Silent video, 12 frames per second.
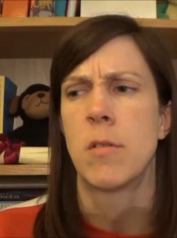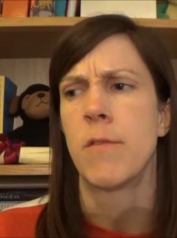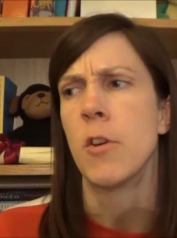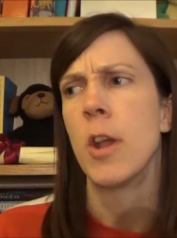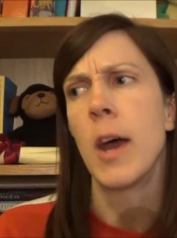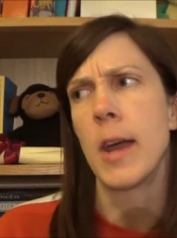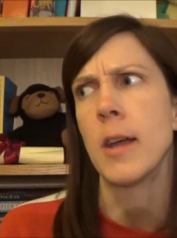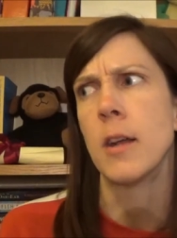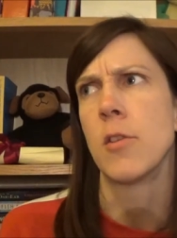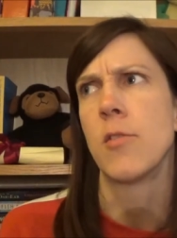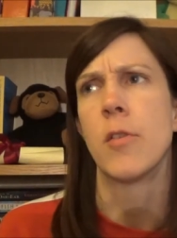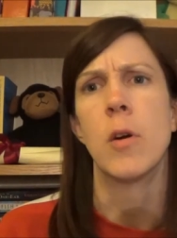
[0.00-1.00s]
of on
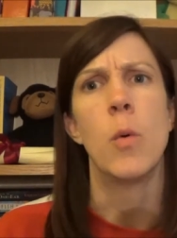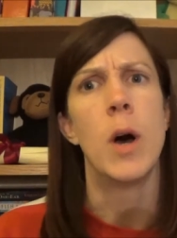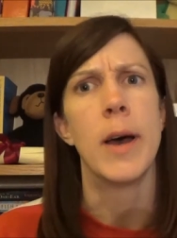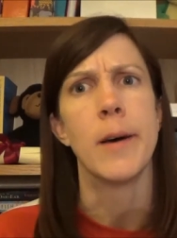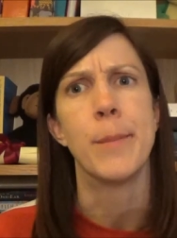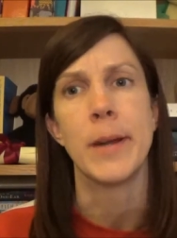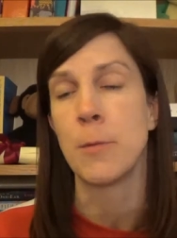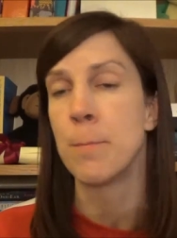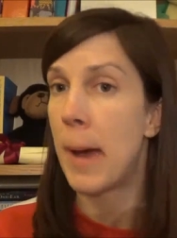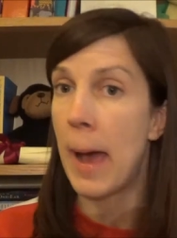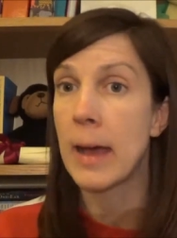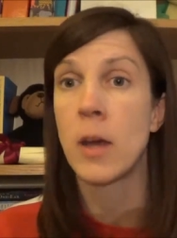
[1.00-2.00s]
hiatus for a while, but it's
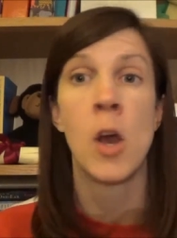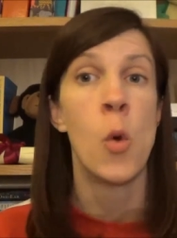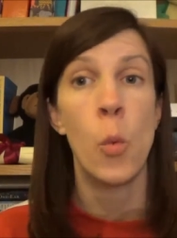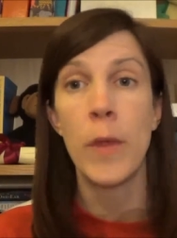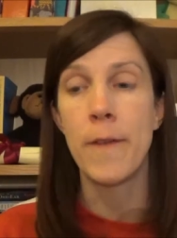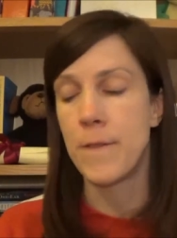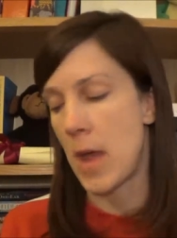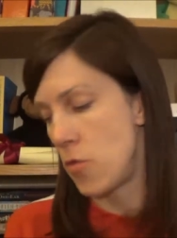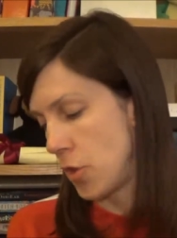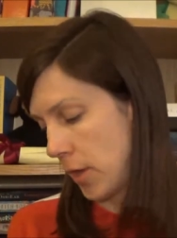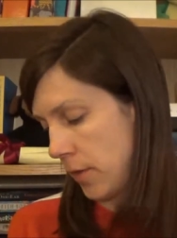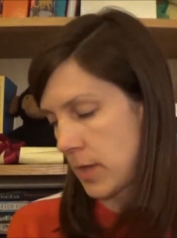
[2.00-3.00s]
back with a
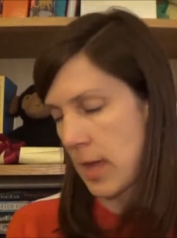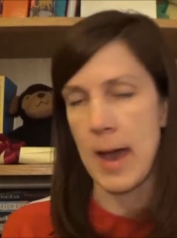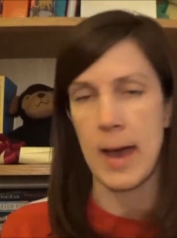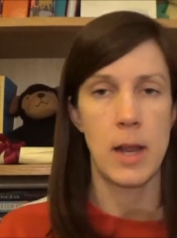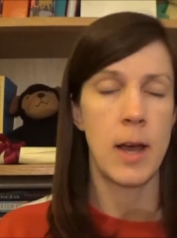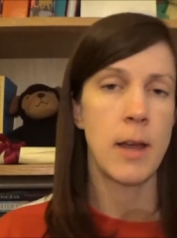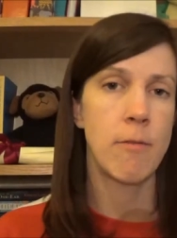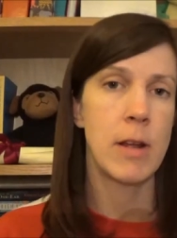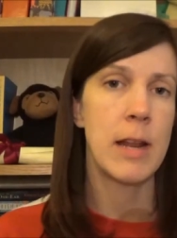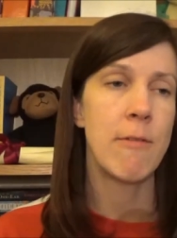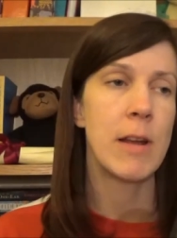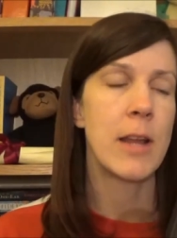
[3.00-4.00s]
vengeance, and I
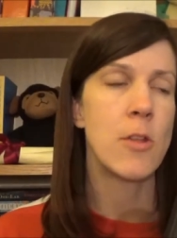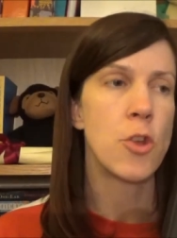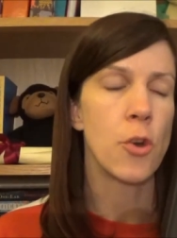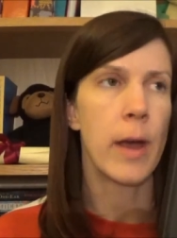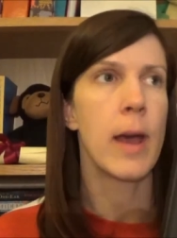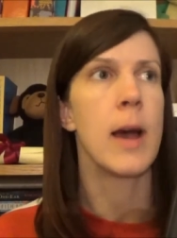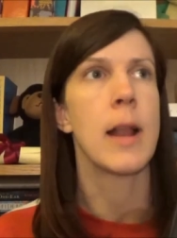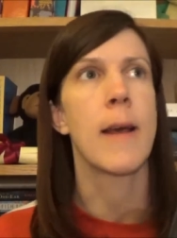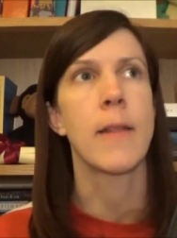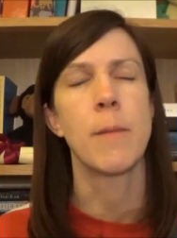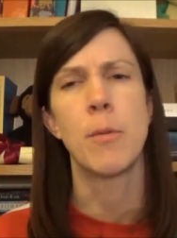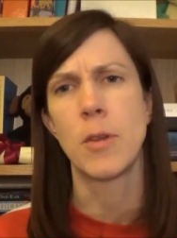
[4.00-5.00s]
really, really enjoy it. I
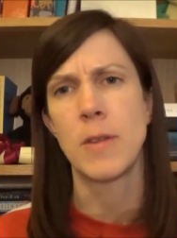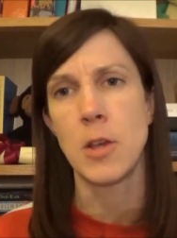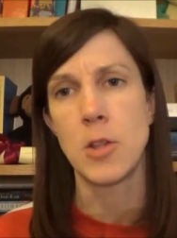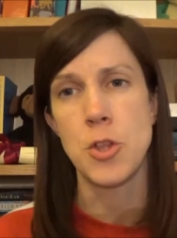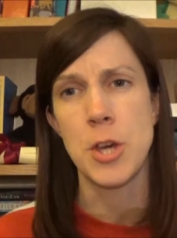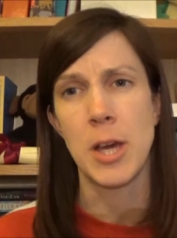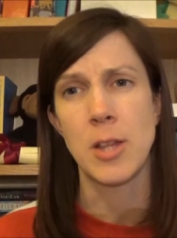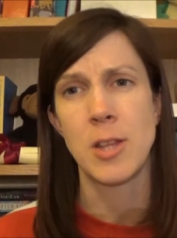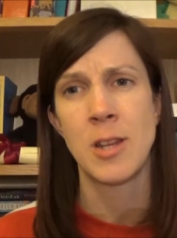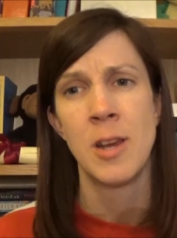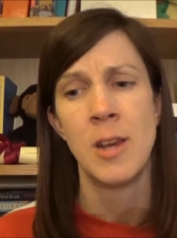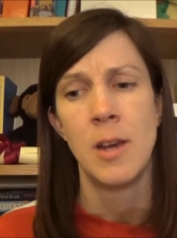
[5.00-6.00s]
like the books they
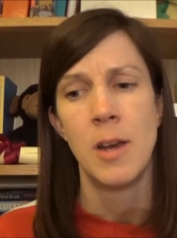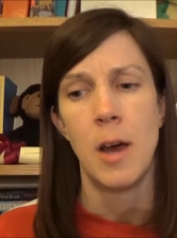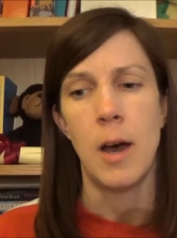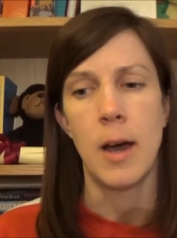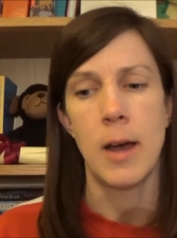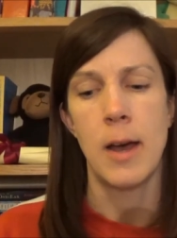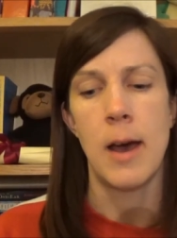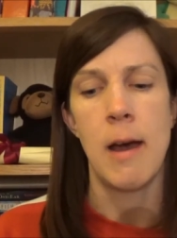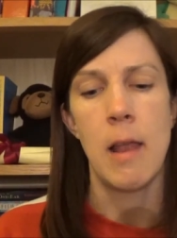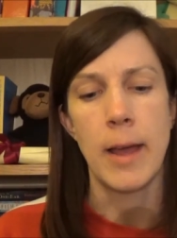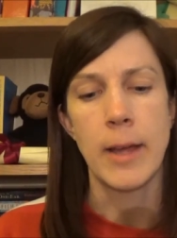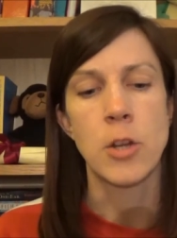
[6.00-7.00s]
suggest. I
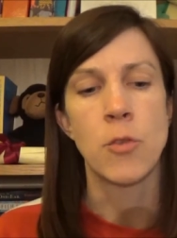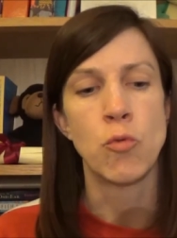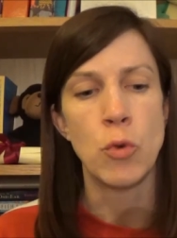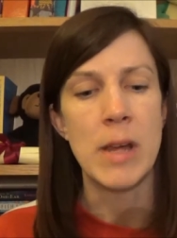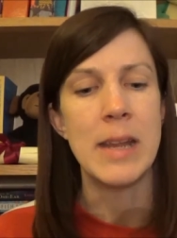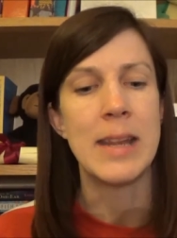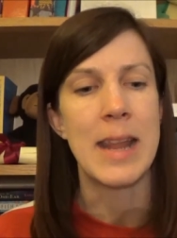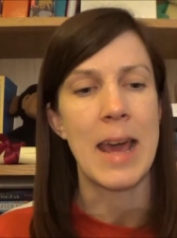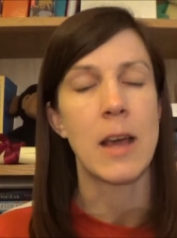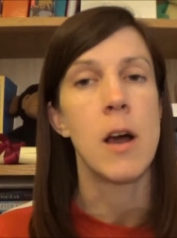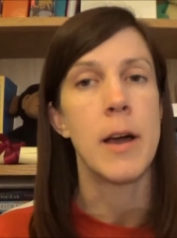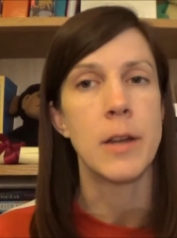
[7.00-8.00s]
like to read
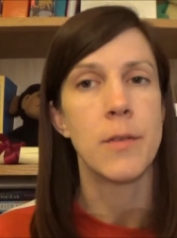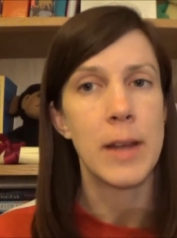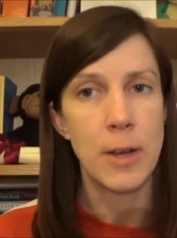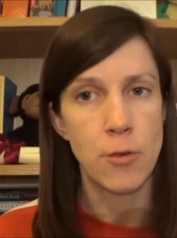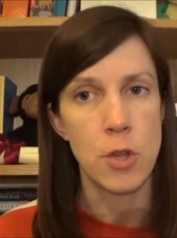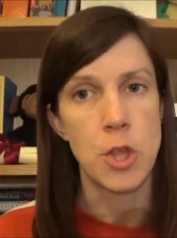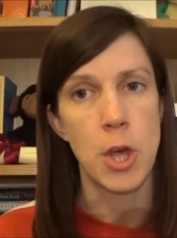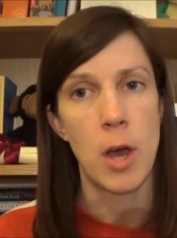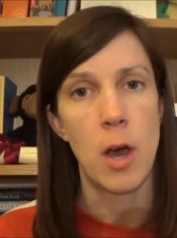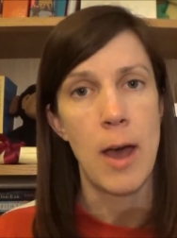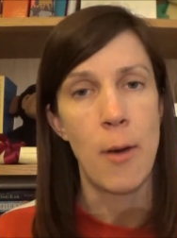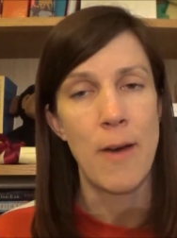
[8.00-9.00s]
that kind of literature.
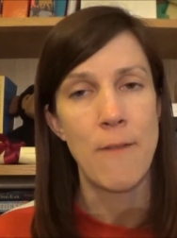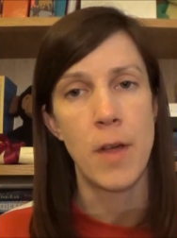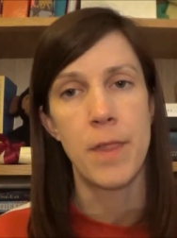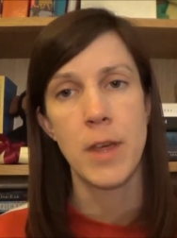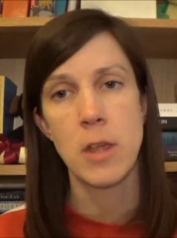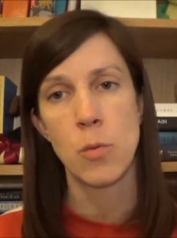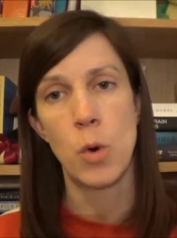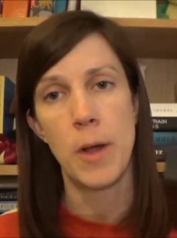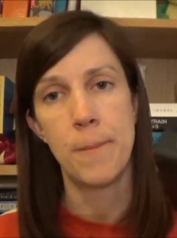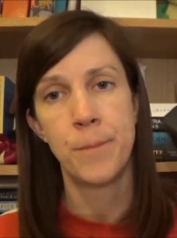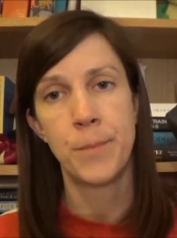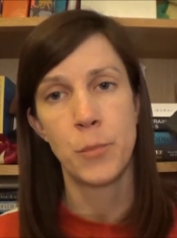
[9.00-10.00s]
However, this
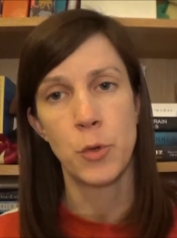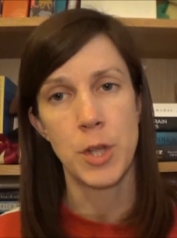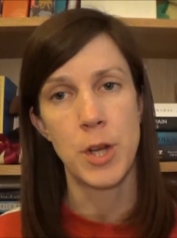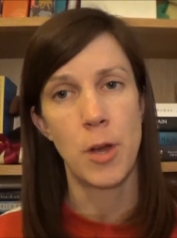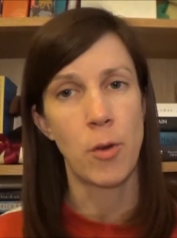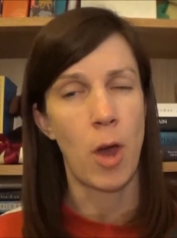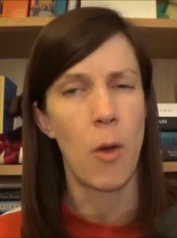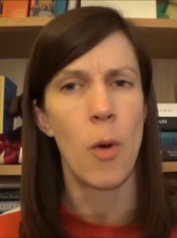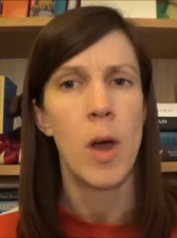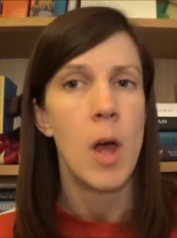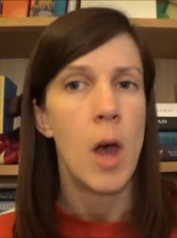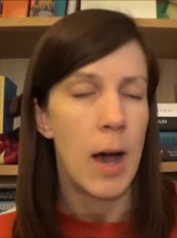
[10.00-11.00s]
one was a no-go.
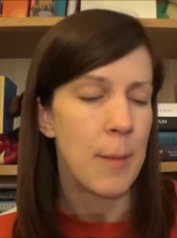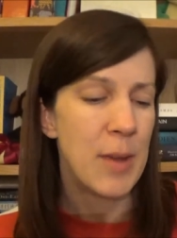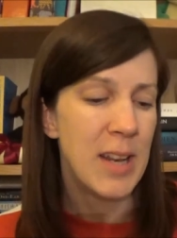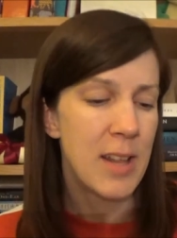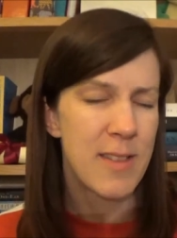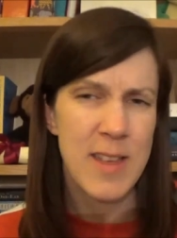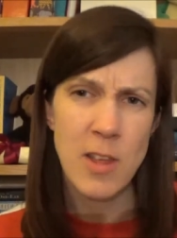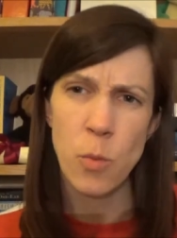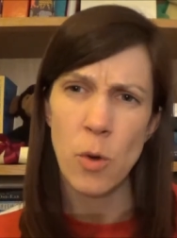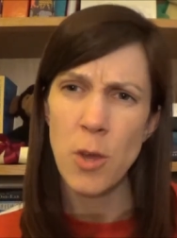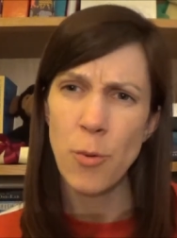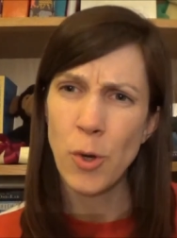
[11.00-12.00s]
I mean, is this
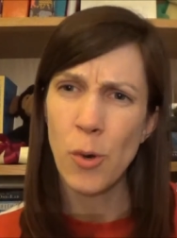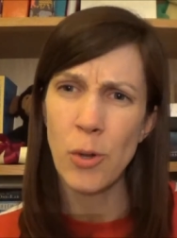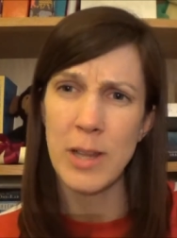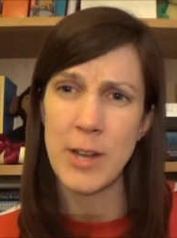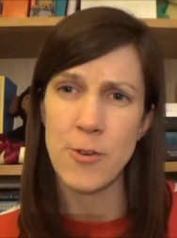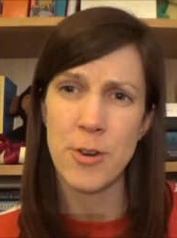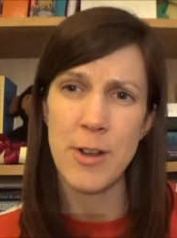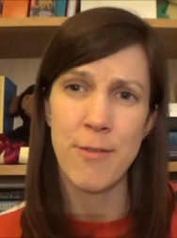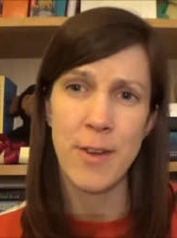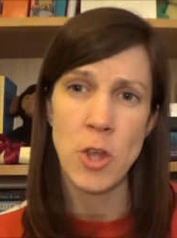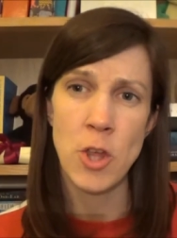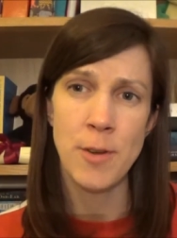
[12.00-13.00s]
what you'd call literary
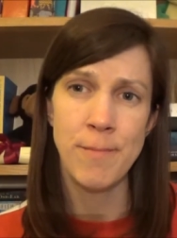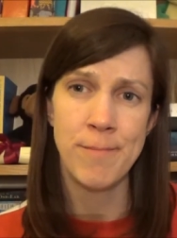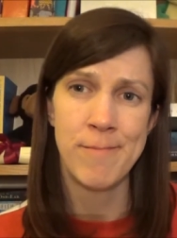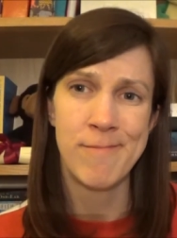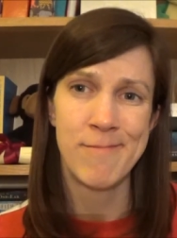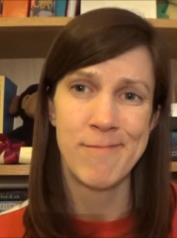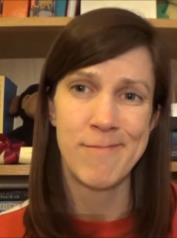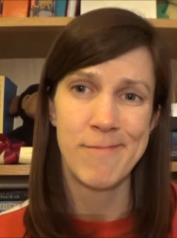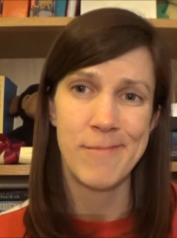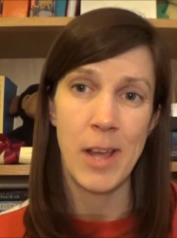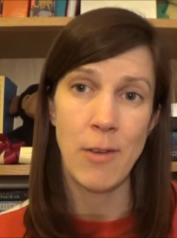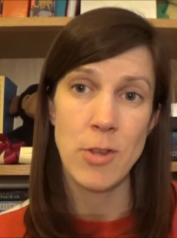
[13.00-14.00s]
fiction?
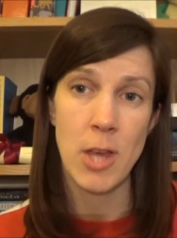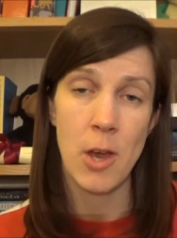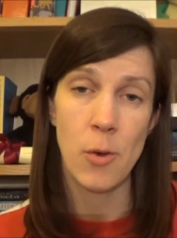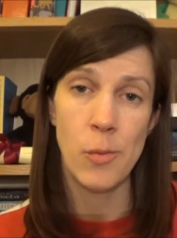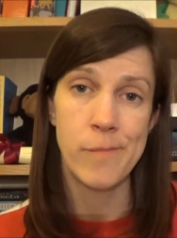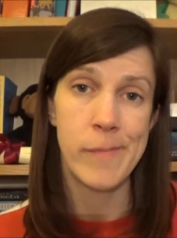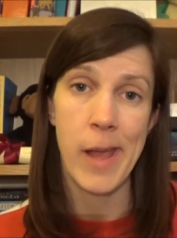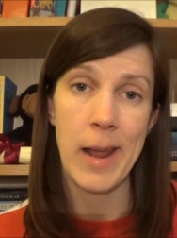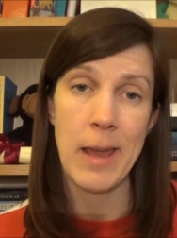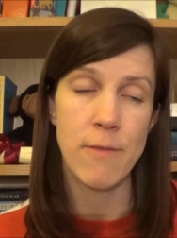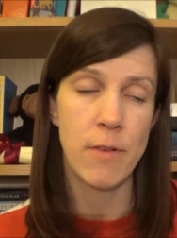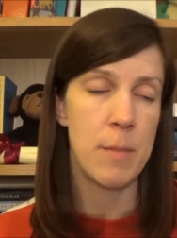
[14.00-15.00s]
If so, it
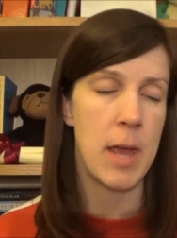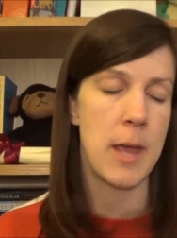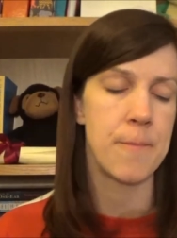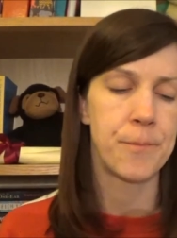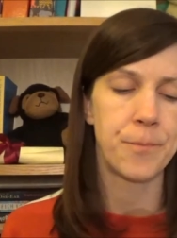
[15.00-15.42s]
ain't for me.